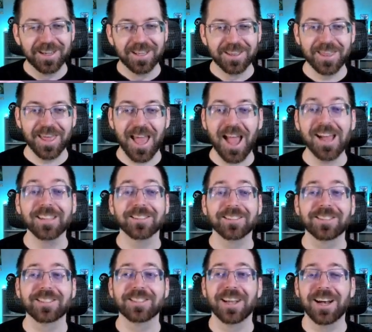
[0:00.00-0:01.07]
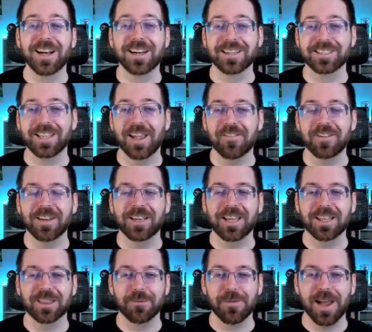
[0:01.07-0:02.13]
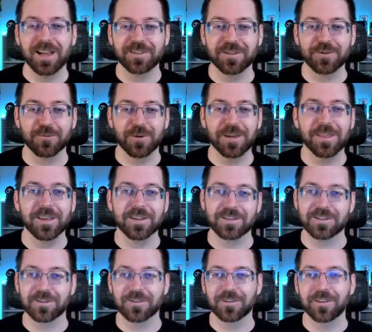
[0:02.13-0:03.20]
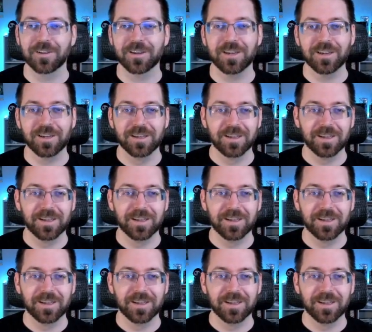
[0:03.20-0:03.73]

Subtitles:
That sucks, having to get the passageway this early.